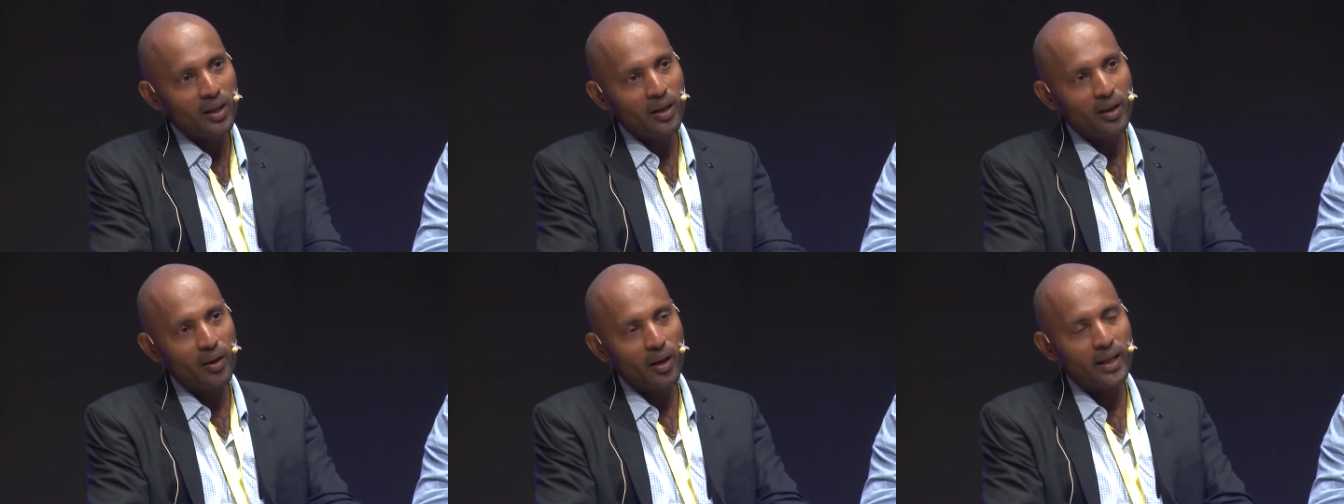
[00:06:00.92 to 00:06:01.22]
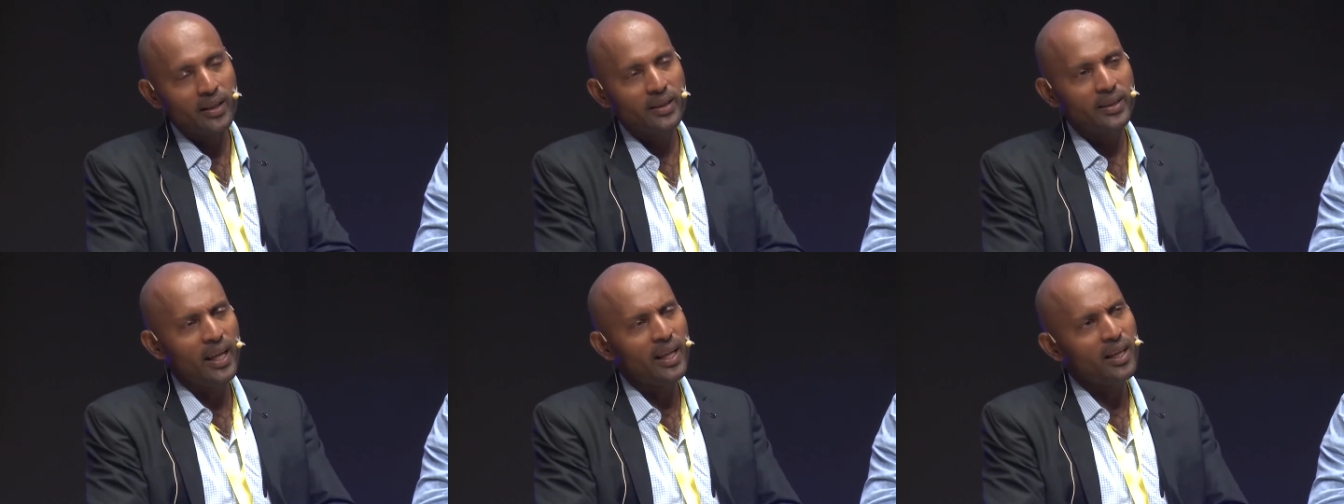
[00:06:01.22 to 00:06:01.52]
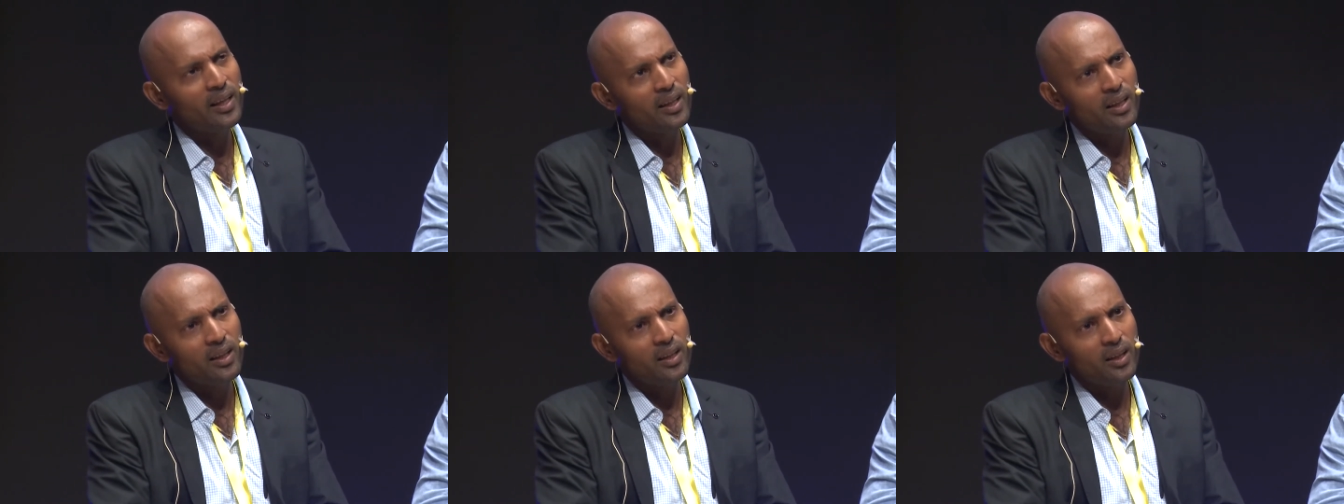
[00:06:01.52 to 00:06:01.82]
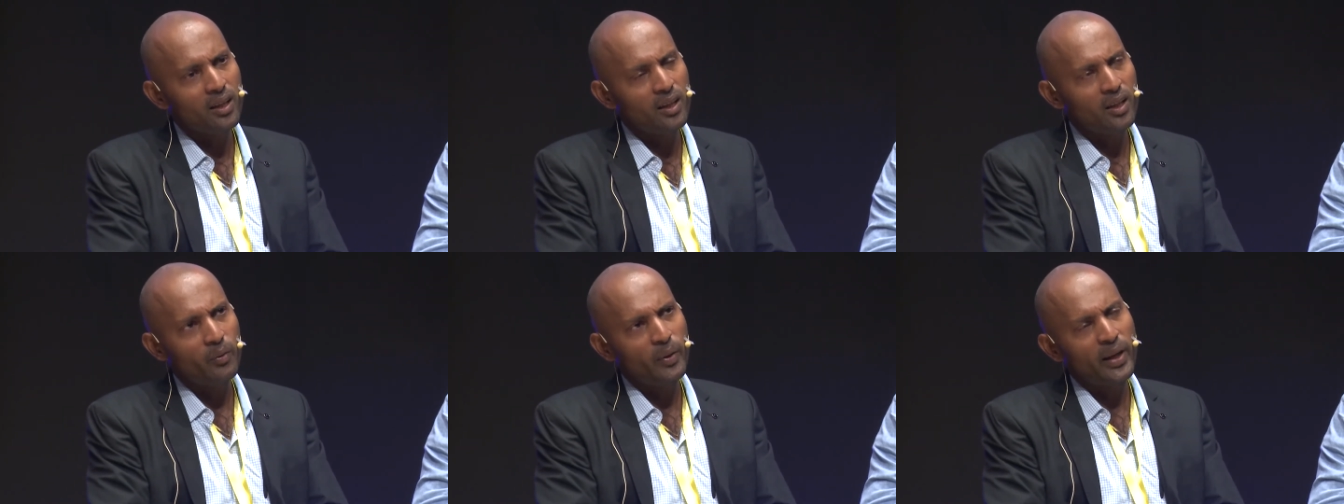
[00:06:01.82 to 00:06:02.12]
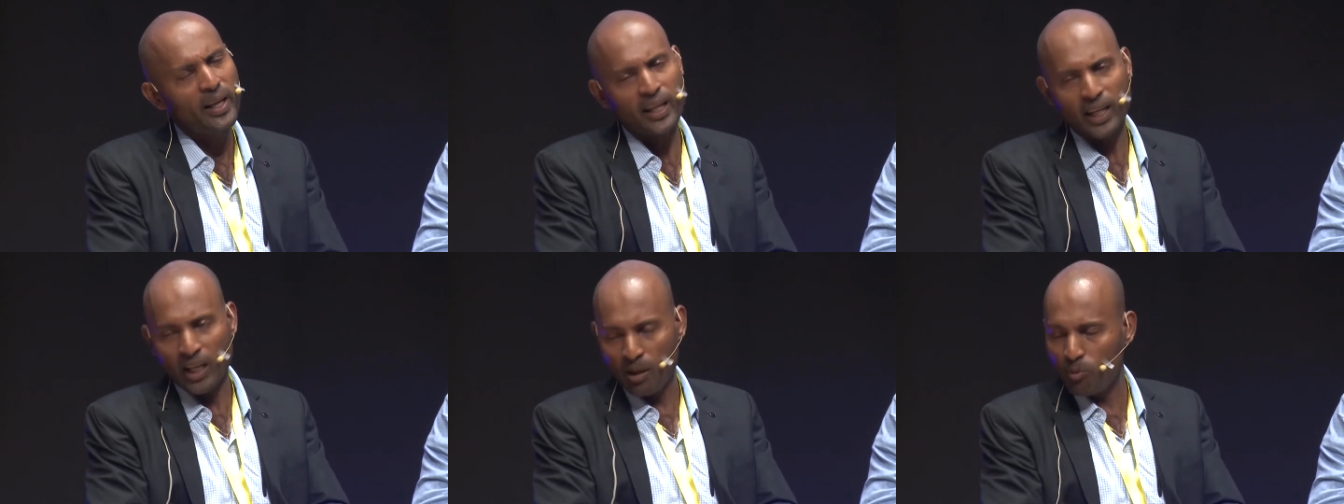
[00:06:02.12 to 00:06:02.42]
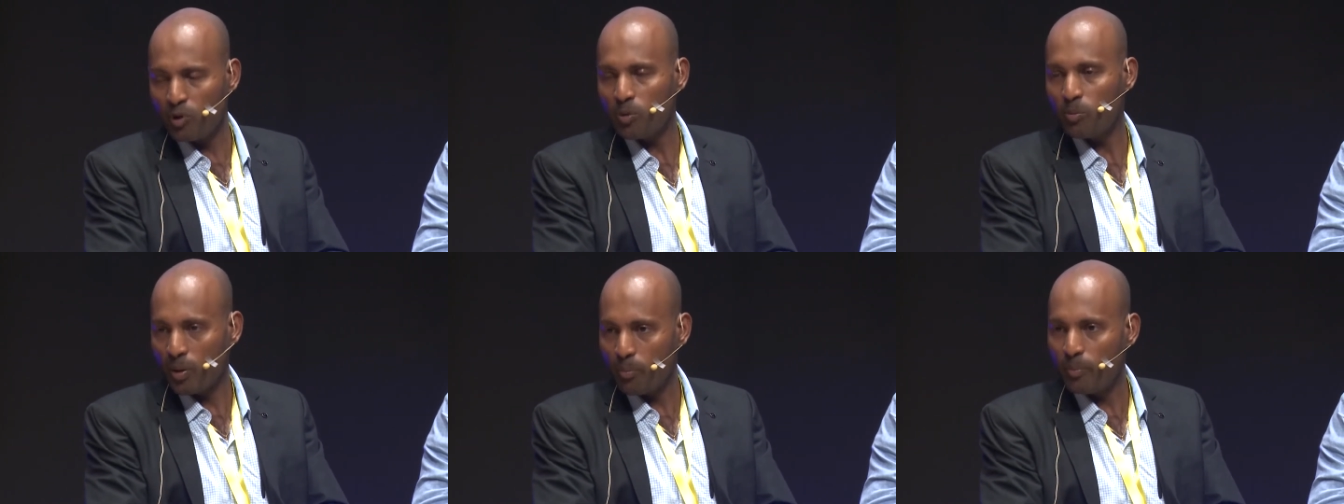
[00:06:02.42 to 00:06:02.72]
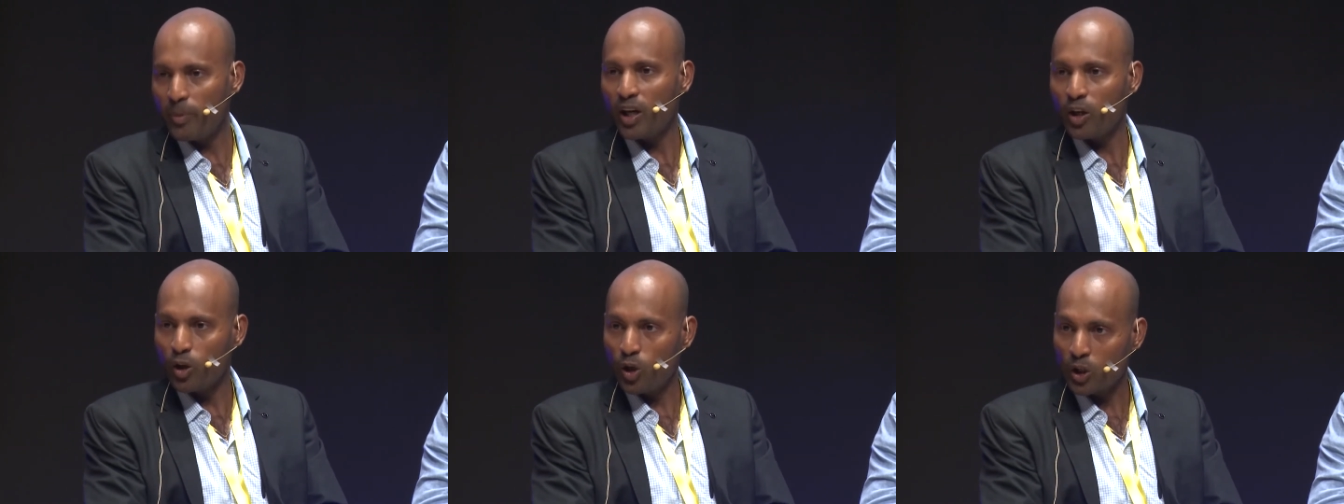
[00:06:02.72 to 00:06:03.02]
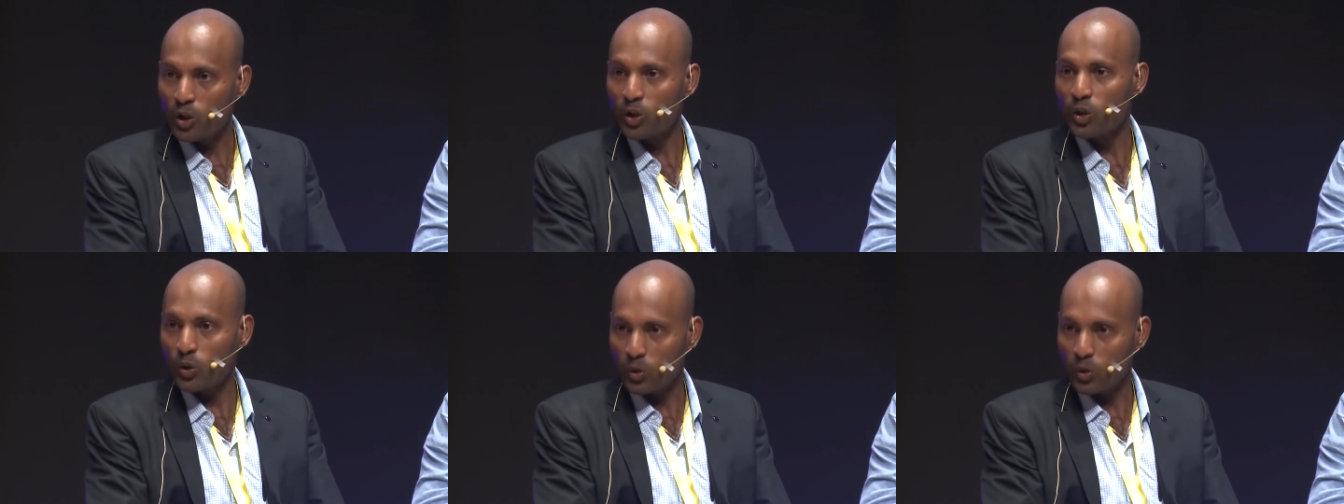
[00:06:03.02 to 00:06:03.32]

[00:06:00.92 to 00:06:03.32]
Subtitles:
and then when I came to Bombay, I got to know